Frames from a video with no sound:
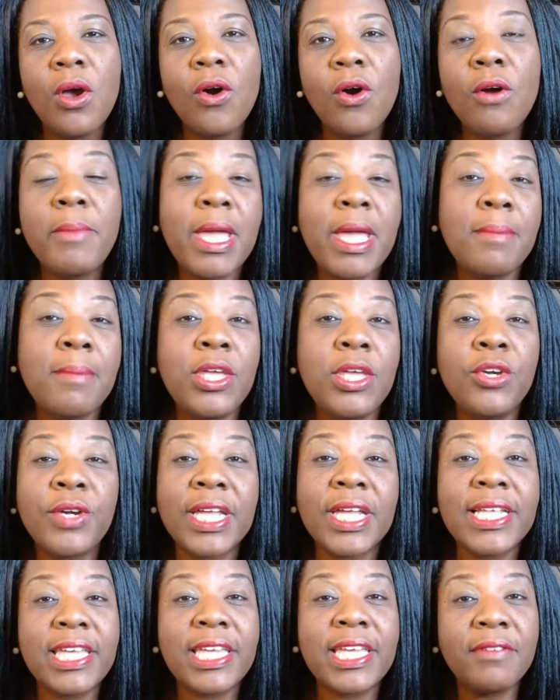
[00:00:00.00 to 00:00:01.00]
Or maybe you
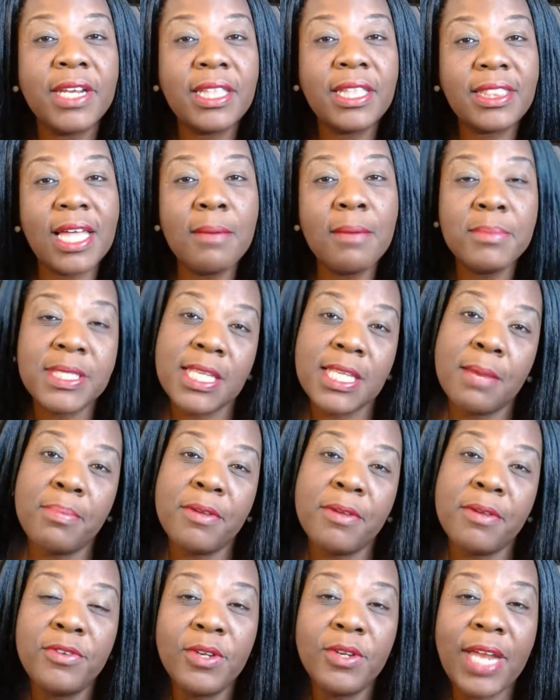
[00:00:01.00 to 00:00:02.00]
can give it a thumbs
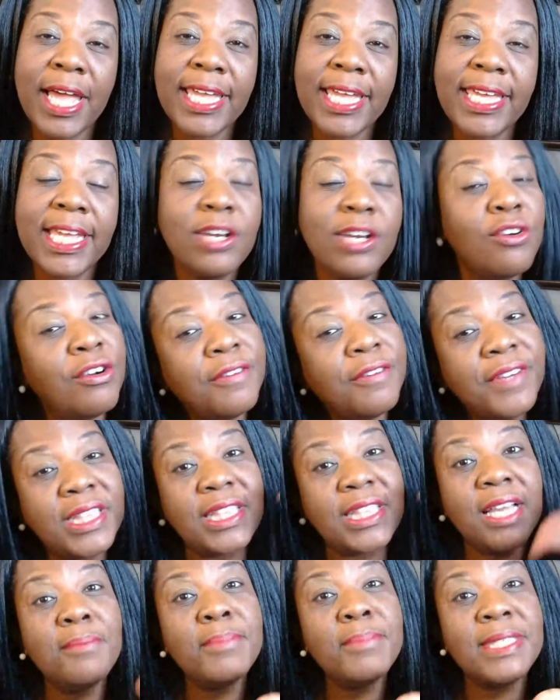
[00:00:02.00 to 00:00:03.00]
up if you like it, or
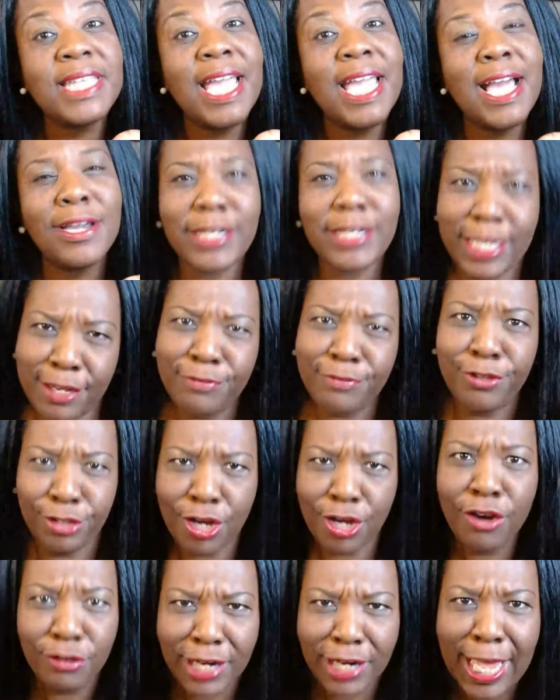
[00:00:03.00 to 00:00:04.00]
a thumbs down if you
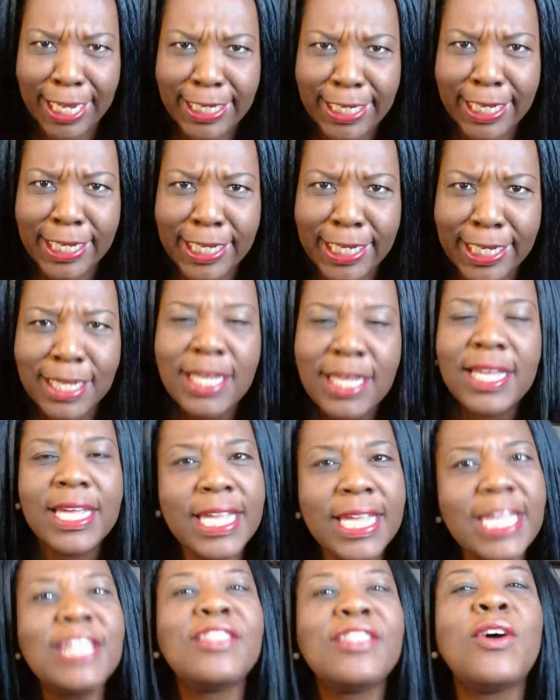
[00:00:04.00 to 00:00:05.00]
don't like it.
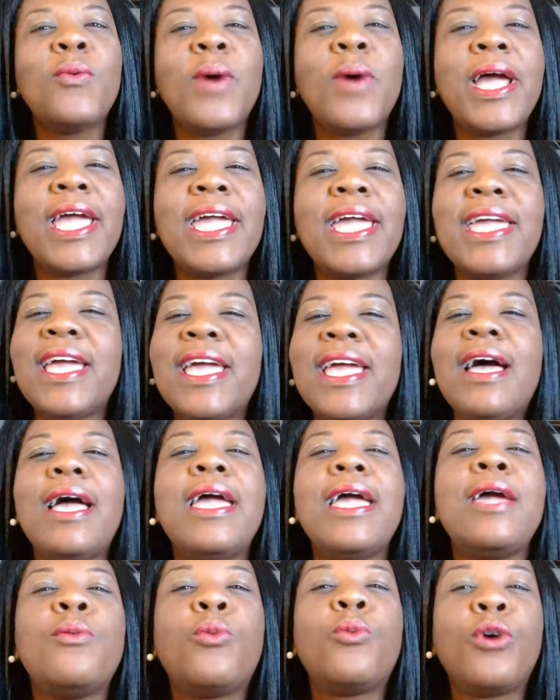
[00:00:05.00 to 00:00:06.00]
Either way,
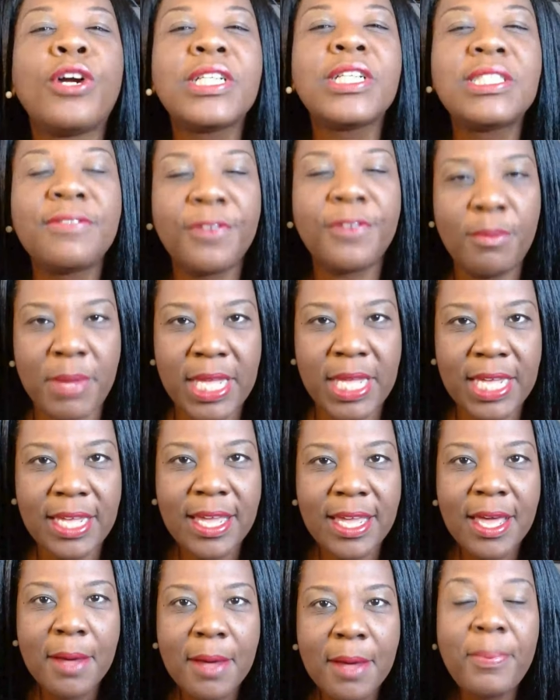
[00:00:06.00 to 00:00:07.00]
it works for me.
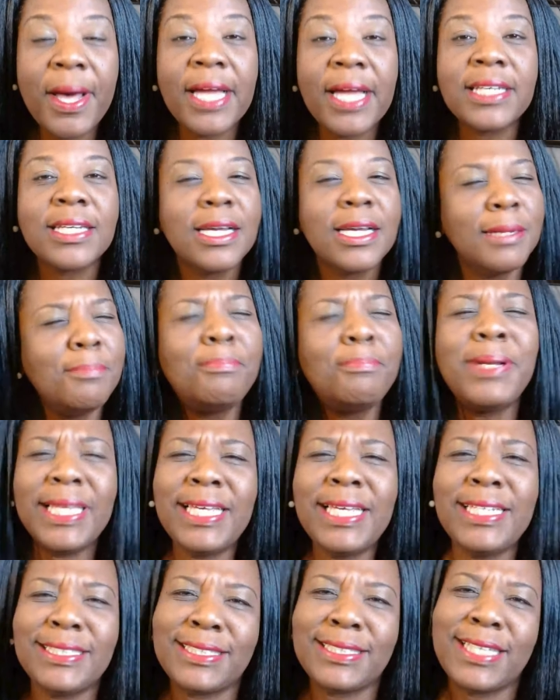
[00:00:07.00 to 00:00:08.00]
But
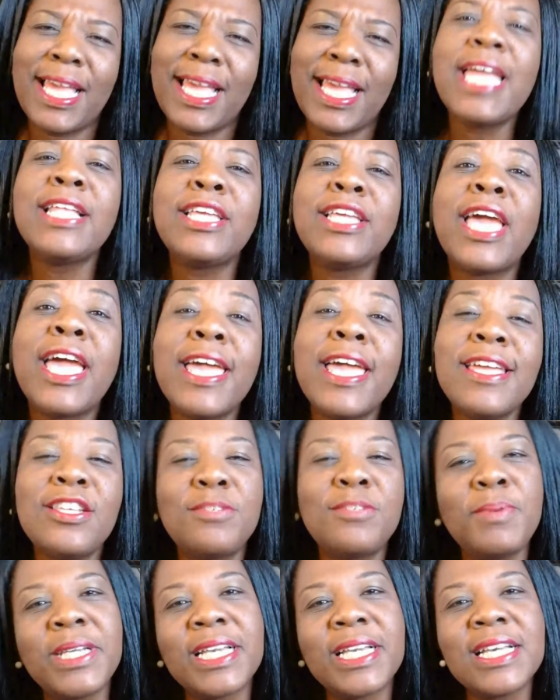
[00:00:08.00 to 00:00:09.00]
please
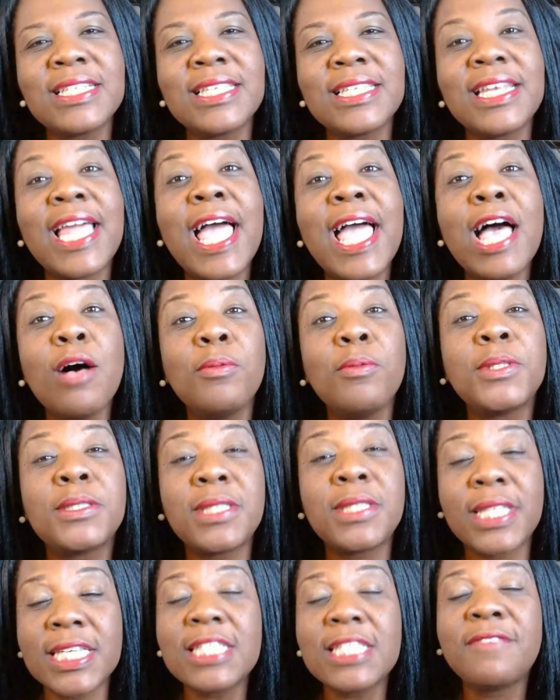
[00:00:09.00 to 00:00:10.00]
engage, because it
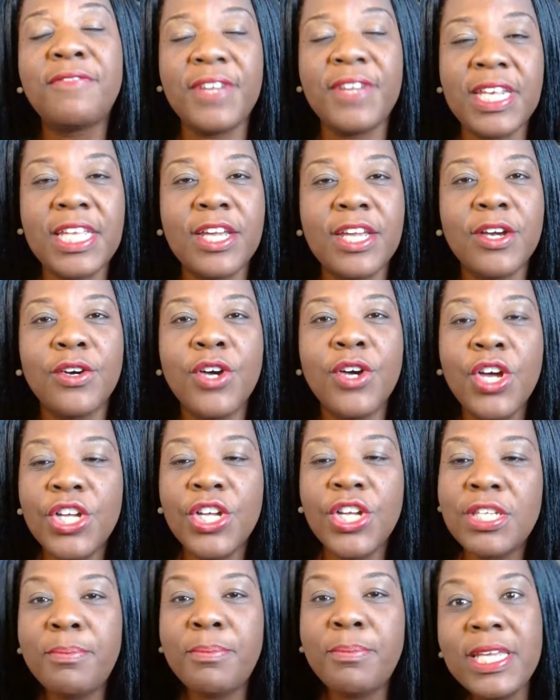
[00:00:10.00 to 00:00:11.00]
helps this video
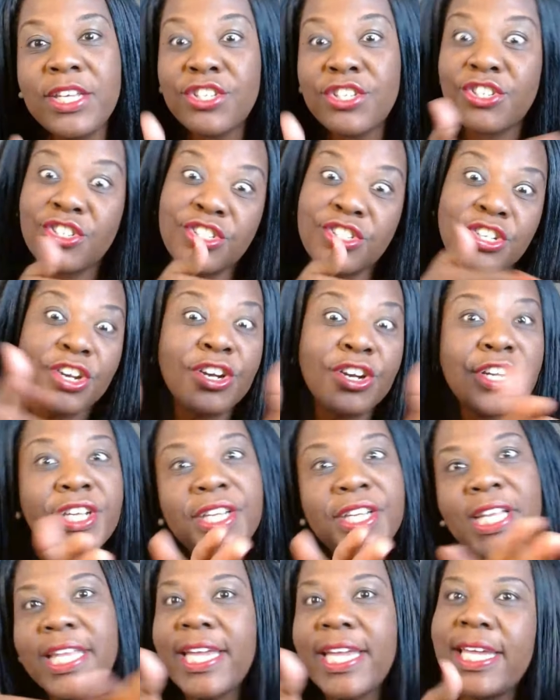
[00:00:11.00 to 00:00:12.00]
to be
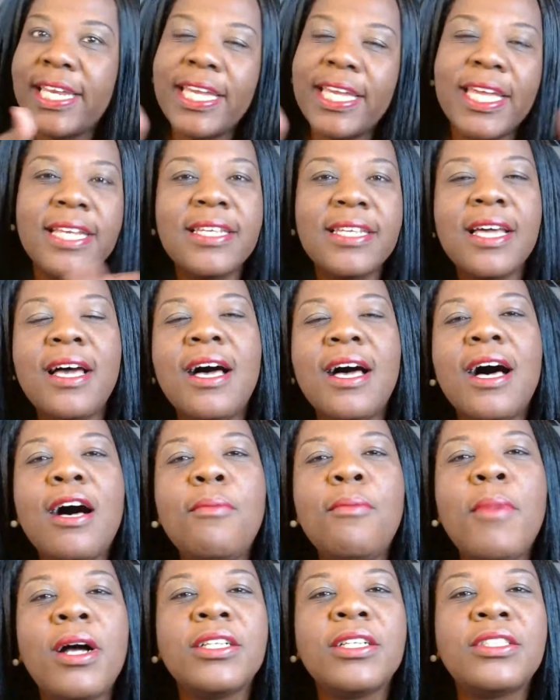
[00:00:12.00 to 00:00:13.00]
circulated
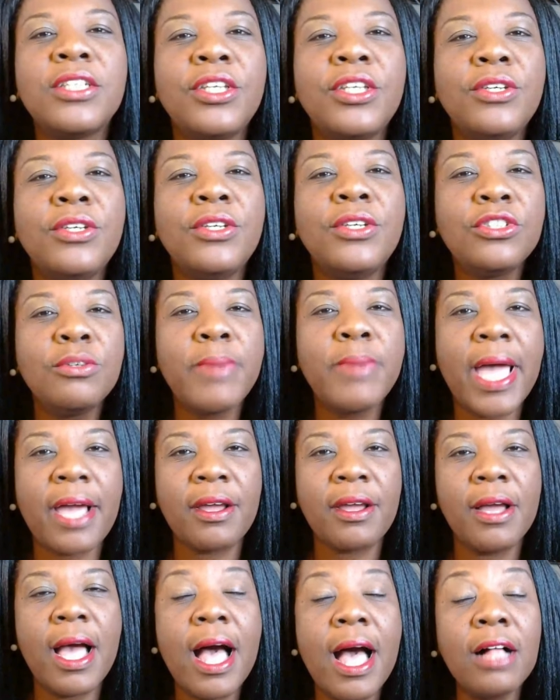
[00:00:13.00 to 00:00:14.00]
amongst the YouTube
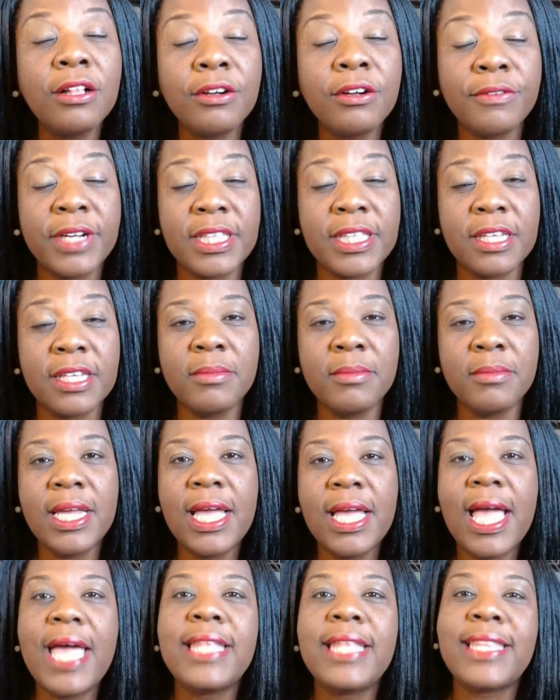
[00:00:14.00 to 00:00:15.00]
algorithm,
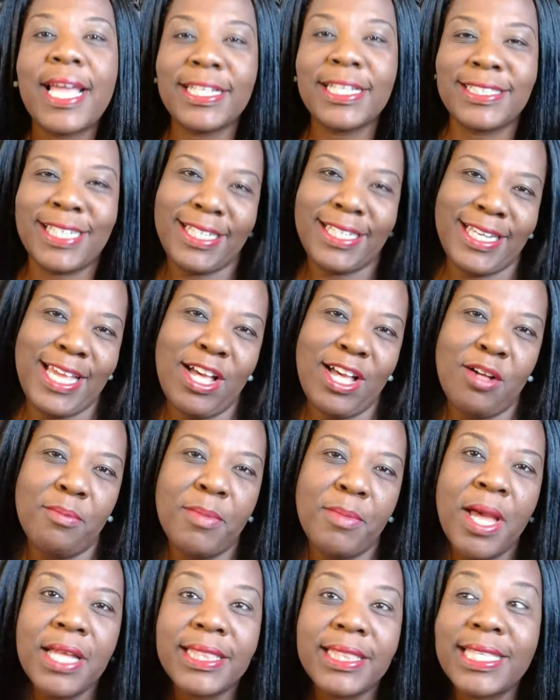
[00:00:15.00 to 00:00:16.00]
and that's going to
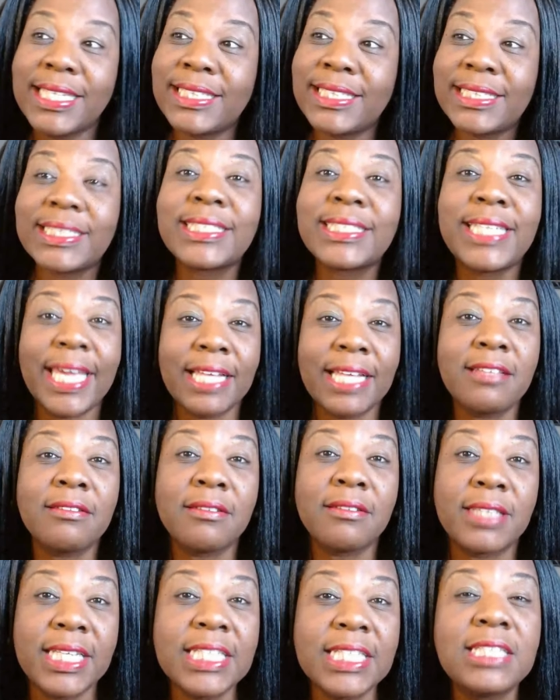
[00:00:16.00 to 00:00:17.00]
help this get
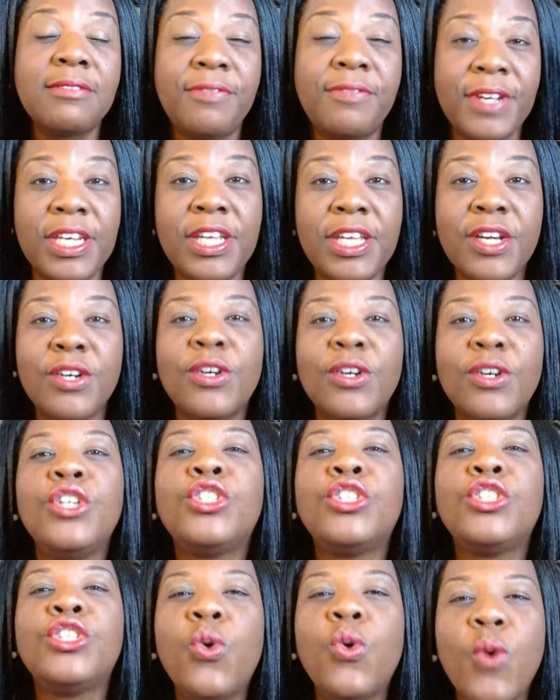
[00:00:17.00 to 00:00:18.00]
this video
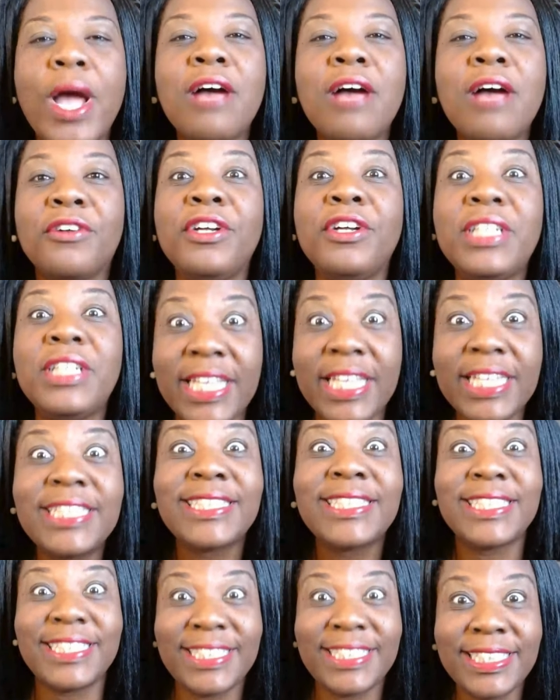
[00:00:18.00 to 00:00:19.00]
to whoever
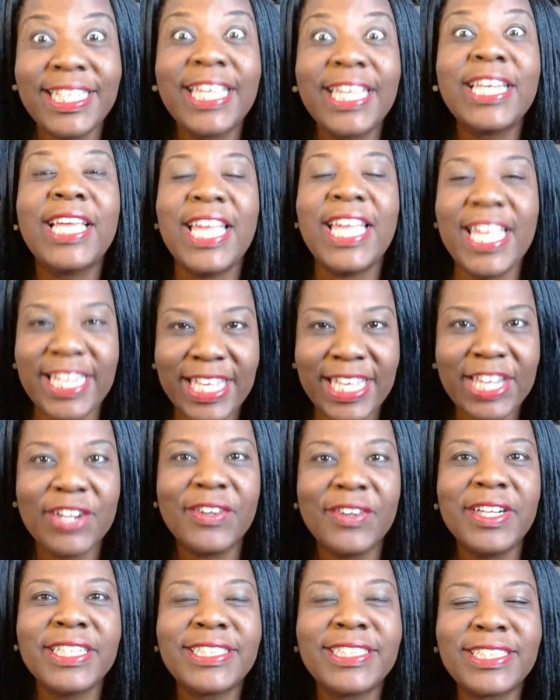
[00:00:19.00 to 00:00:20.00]
needs to see it and
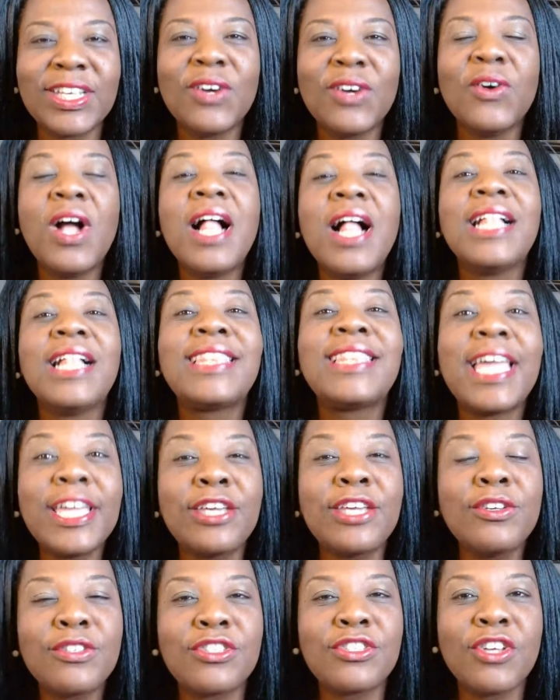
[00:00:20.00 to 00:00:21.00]
hear it. So
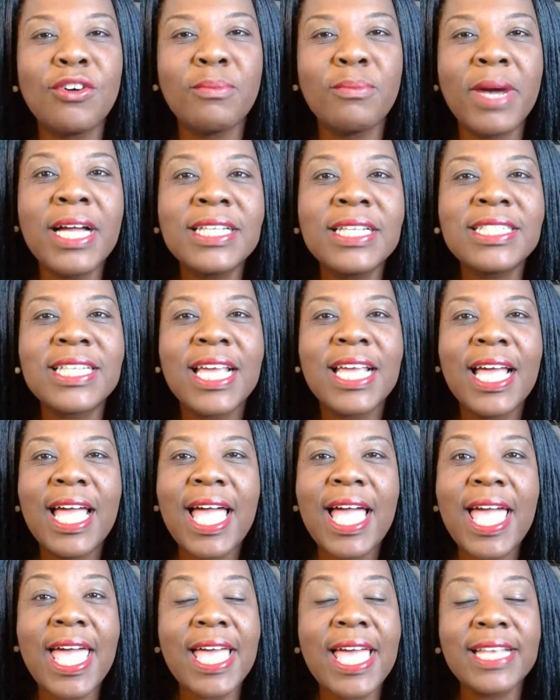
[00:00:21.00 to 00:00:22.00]
thank you so much,
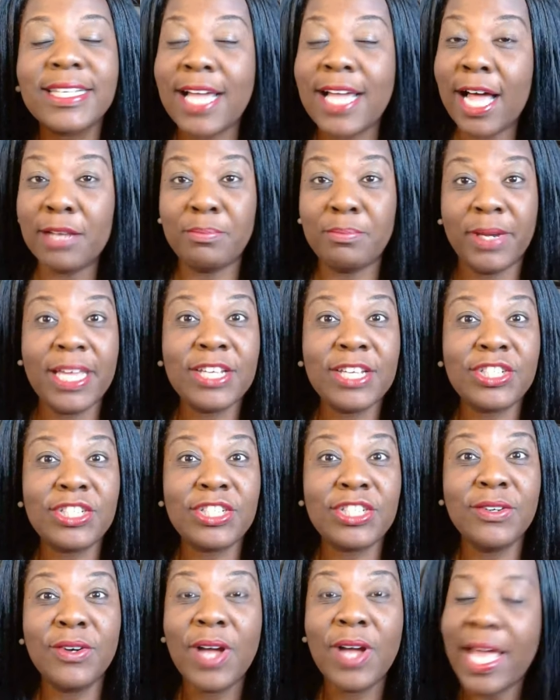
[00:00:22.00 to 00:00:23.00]
and God bless
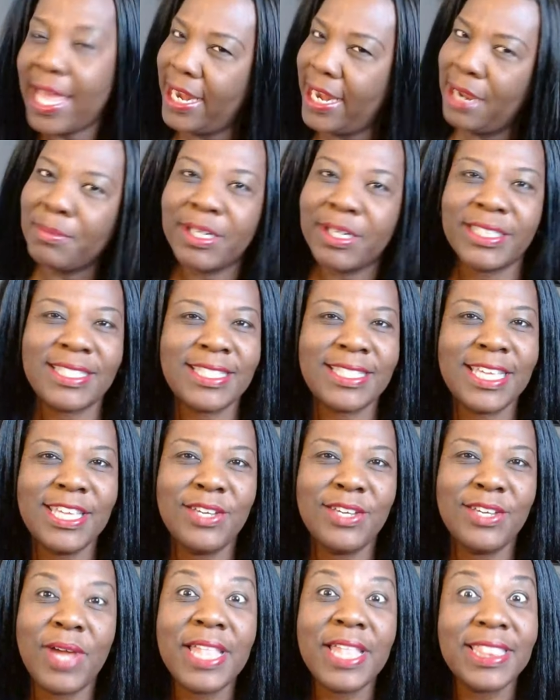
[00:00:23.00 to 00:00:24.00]
you, and I'm going to see
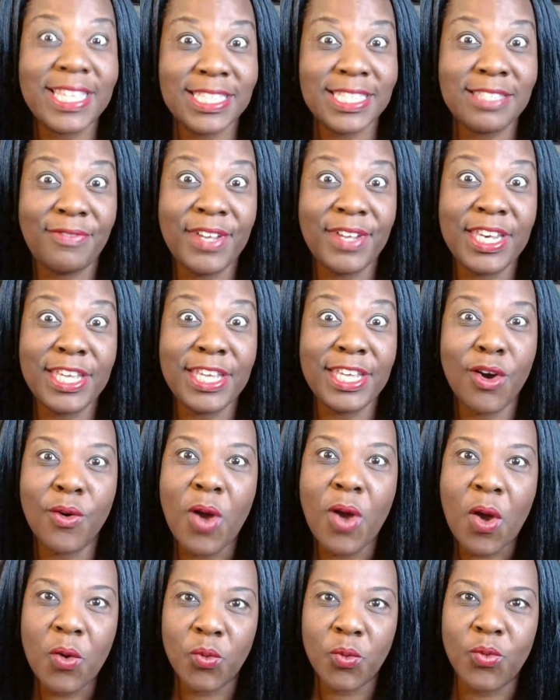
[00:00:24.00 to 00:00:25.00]
you in this
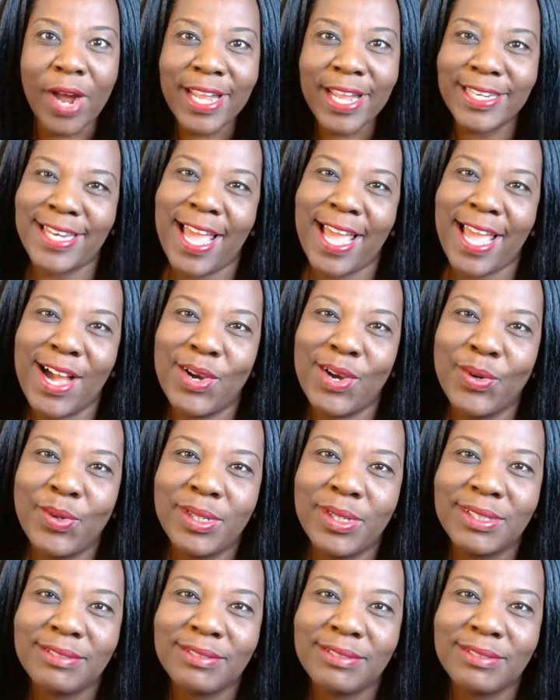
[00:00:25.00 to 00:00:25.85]
video right now.